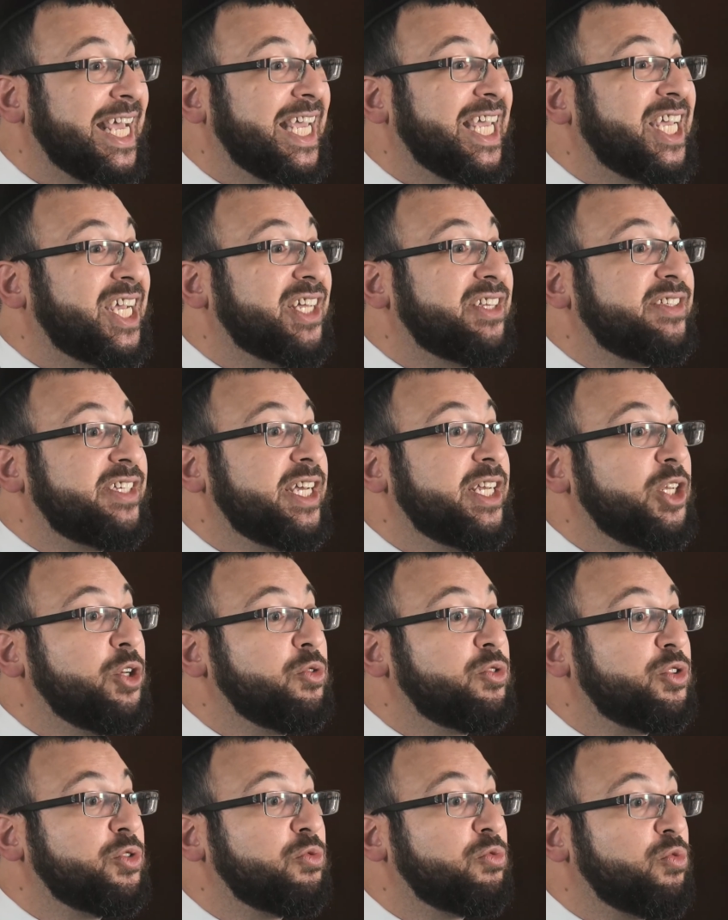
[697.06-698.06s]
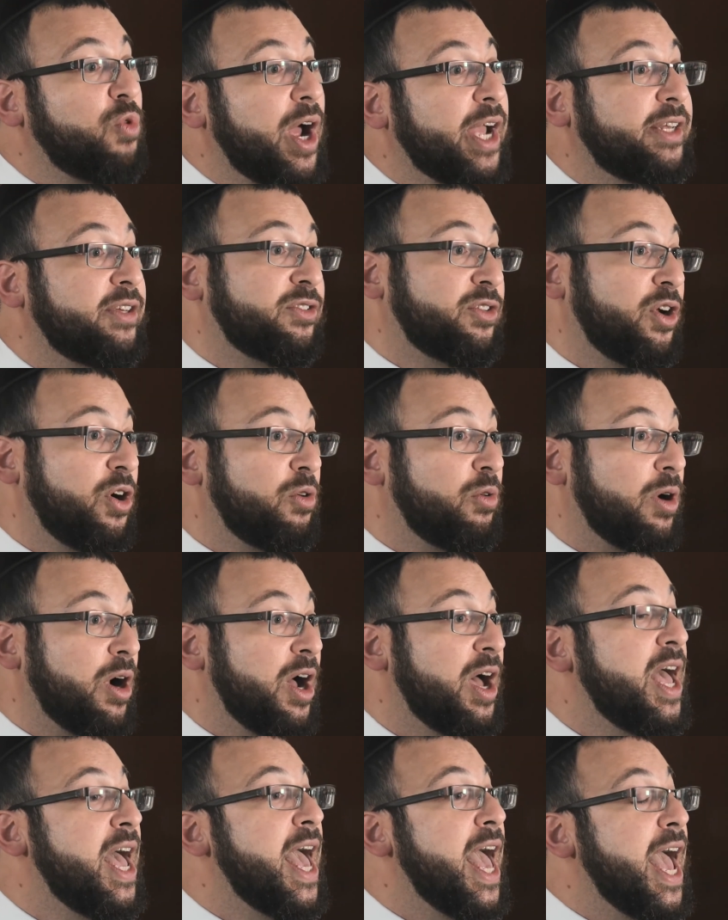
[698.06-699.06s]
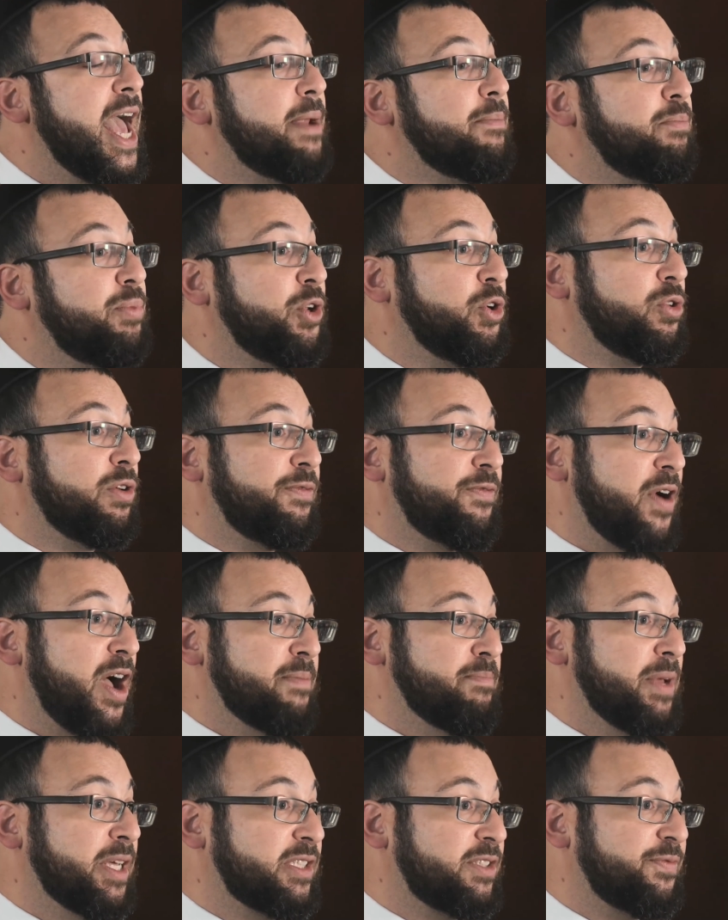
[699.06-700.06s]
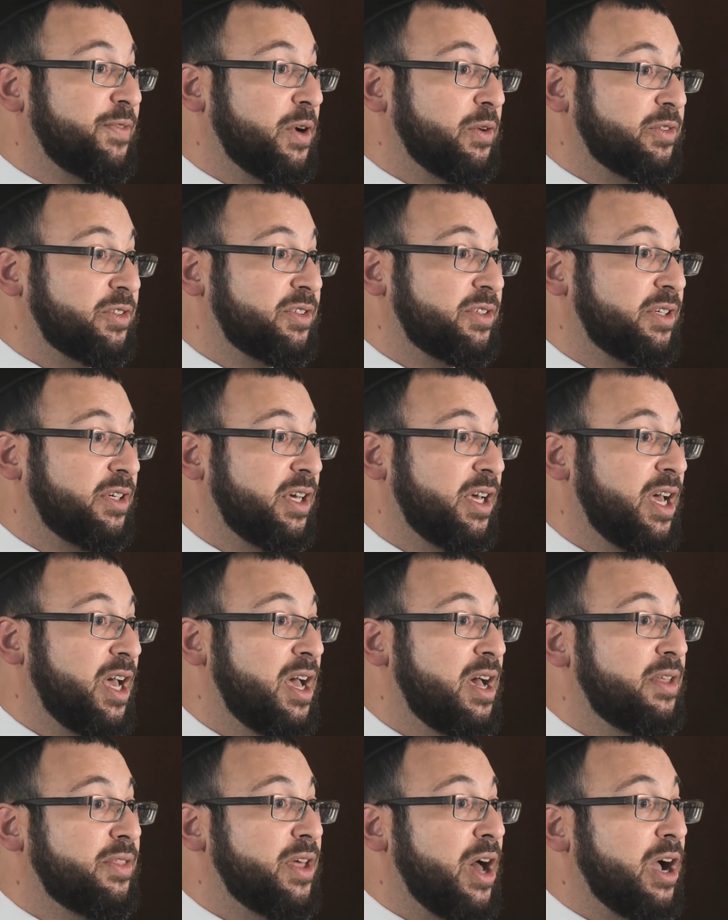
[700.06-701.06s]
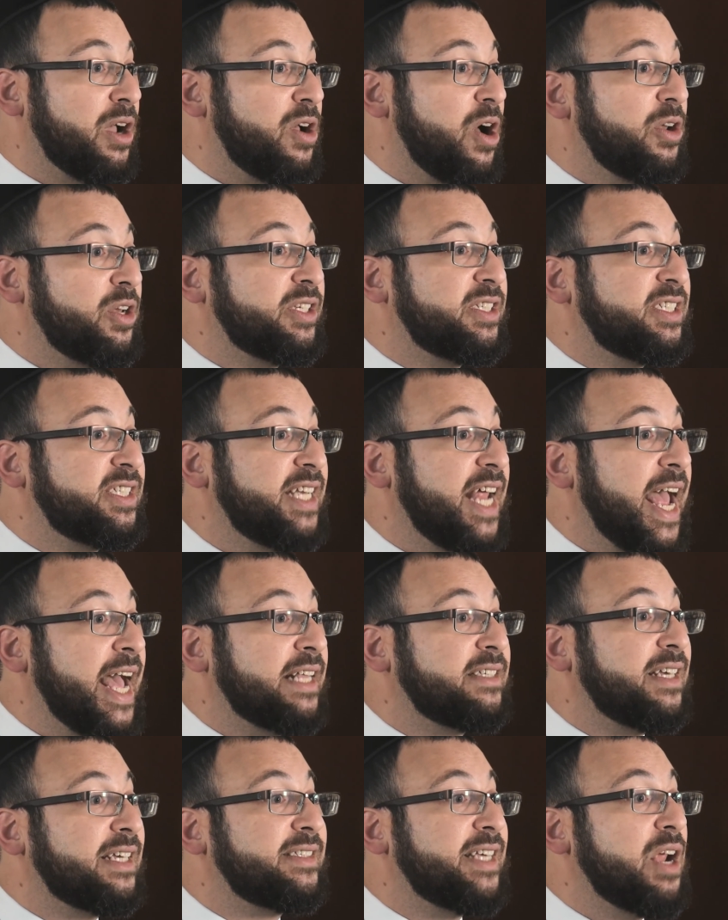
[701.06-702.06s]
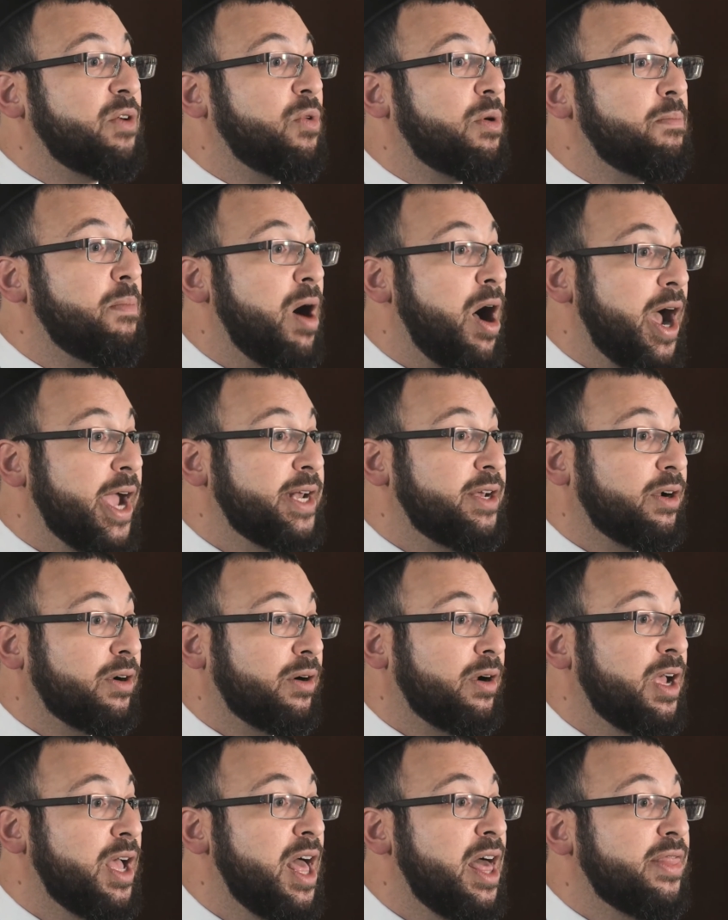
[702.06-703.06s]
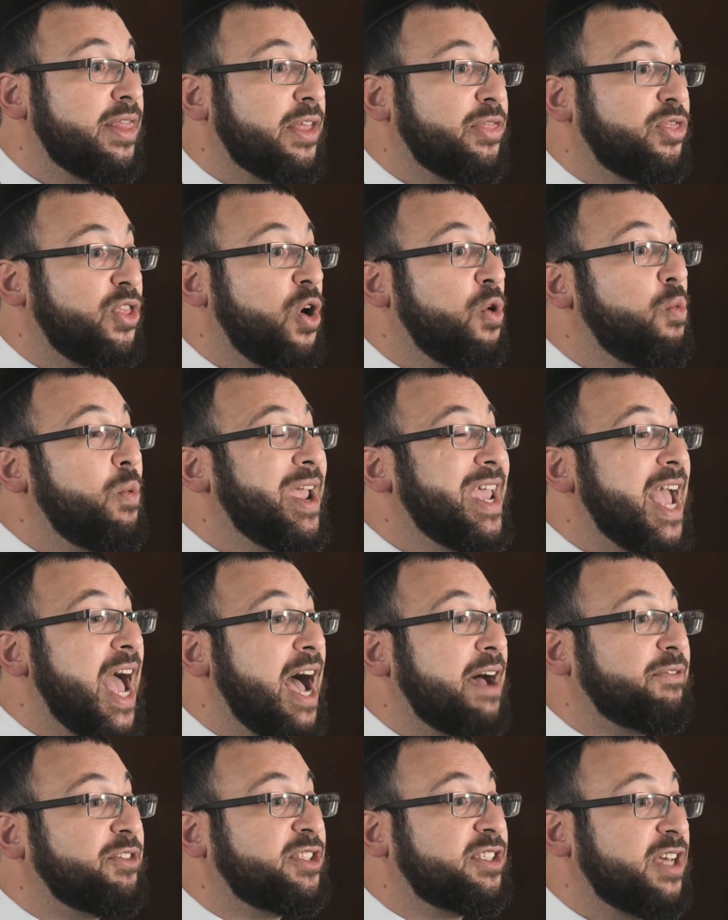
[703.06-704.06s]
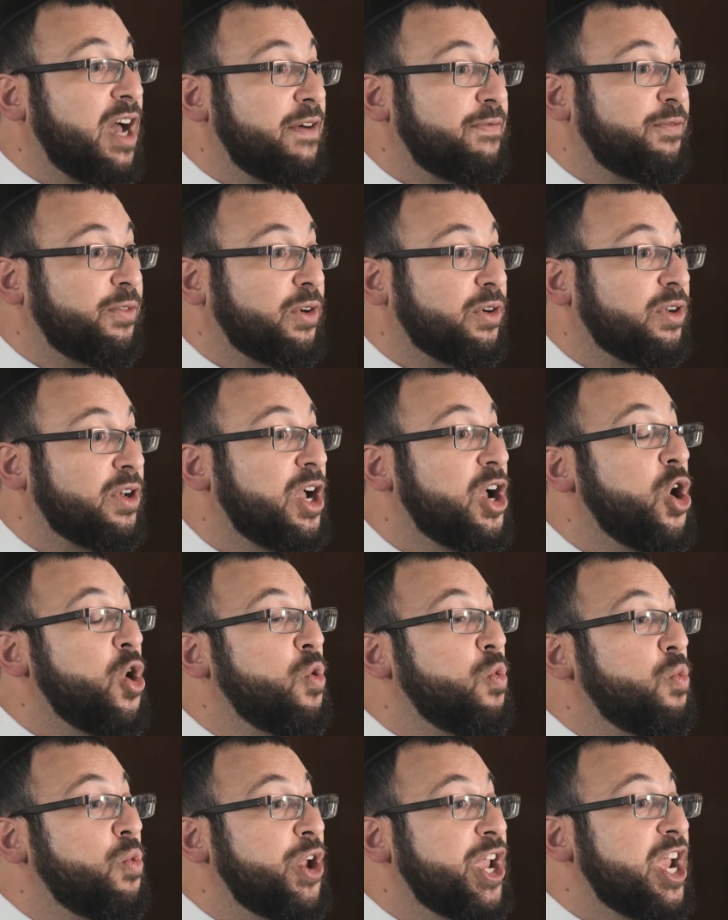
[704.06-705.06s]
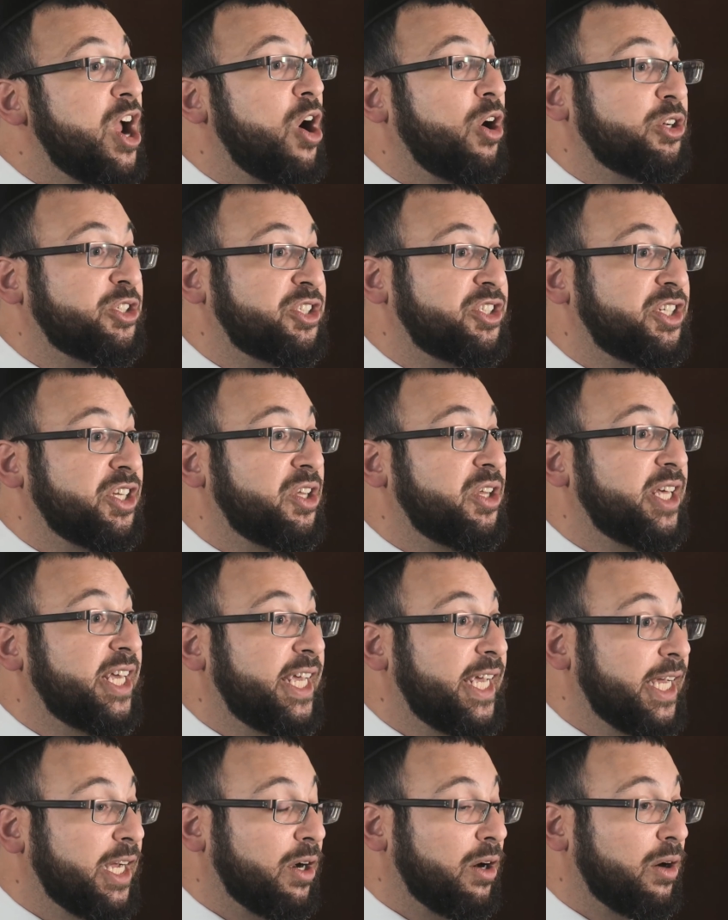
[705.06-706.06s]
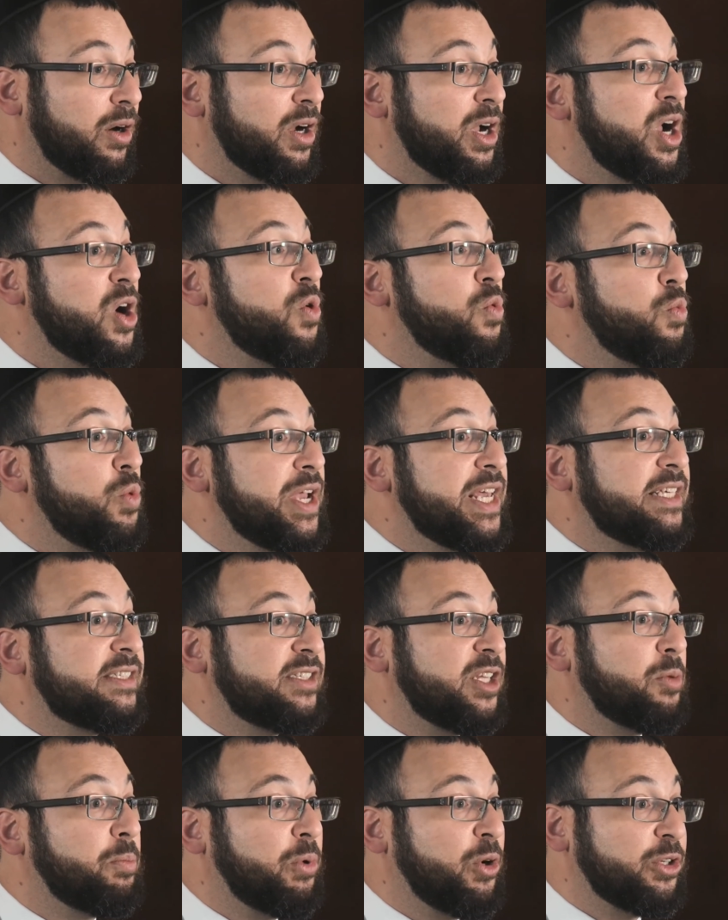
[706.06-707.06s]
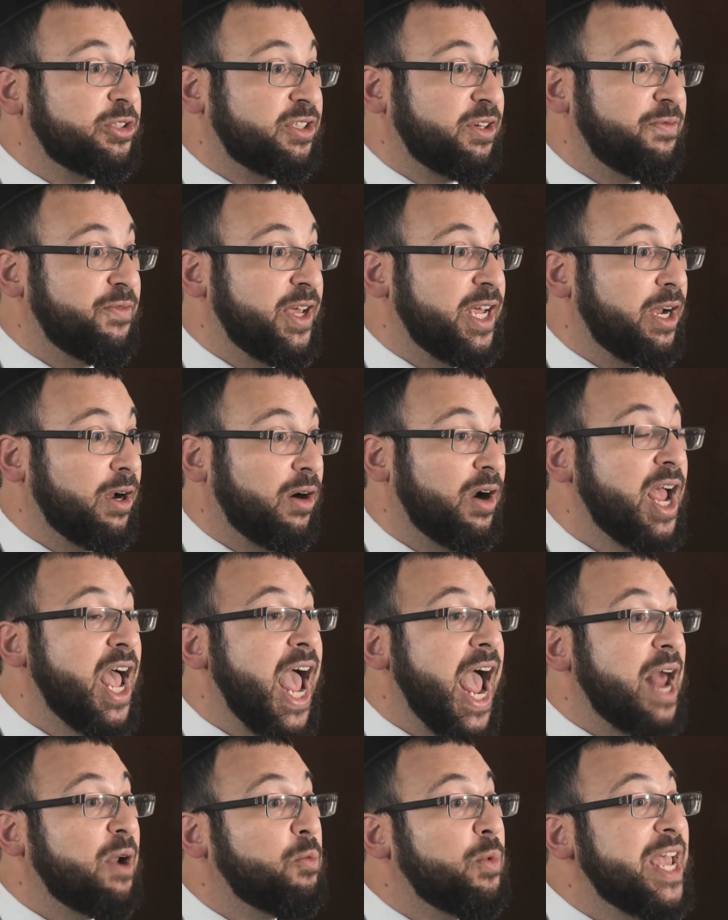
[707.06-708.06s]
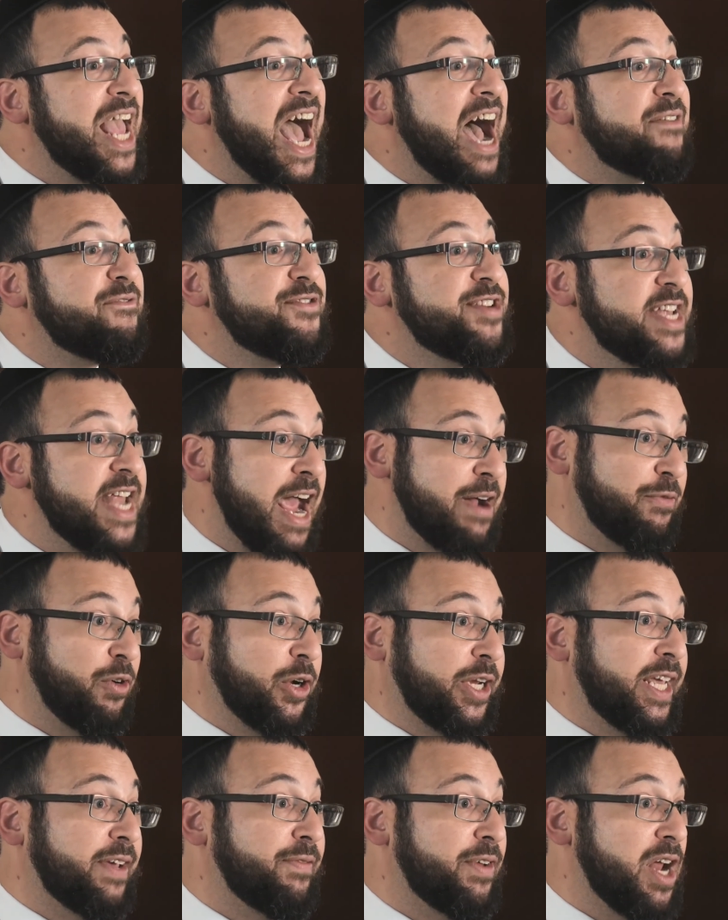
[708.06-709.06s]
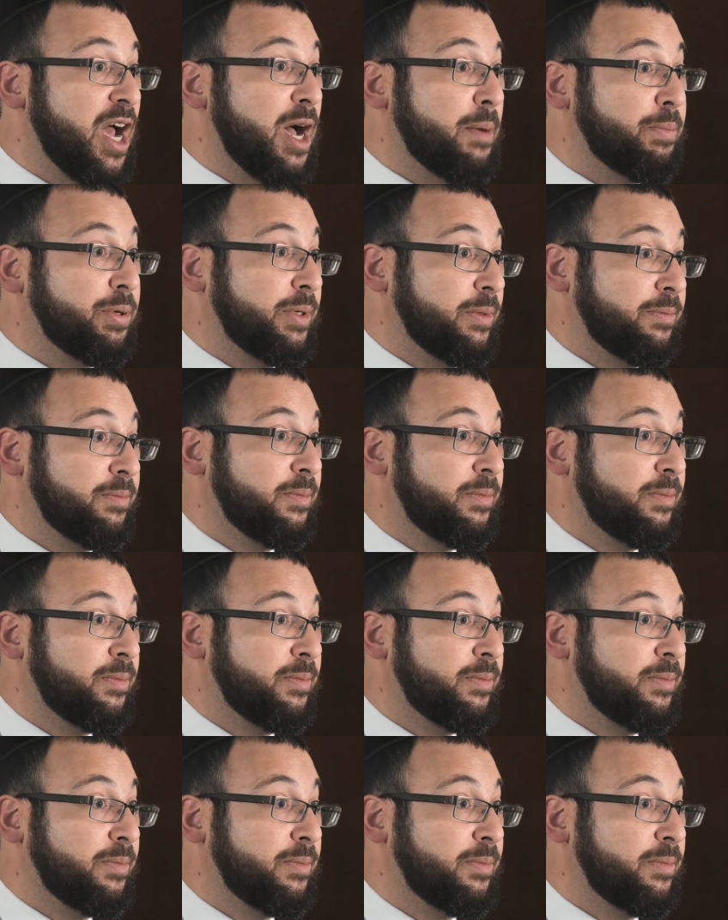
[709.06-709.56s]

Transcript: He continued to write Torah and beautify mitzvos. The Haggadah stands as a reminder that though we have suffered, we are still here, we still persevere, and we have never given up.